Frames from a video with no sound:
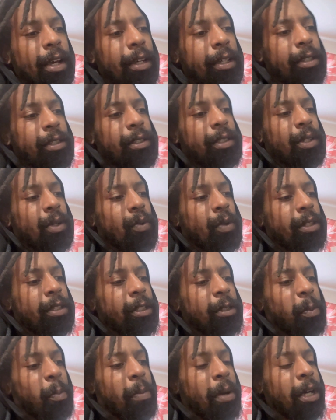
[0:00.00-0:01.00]
So with these
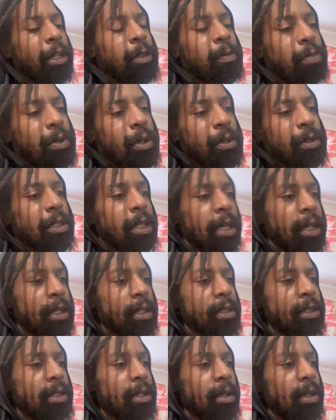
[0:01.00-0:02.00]
bus
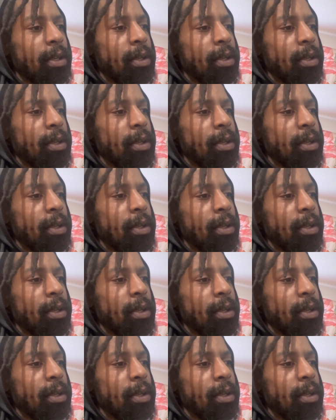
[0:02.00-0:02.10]
protests,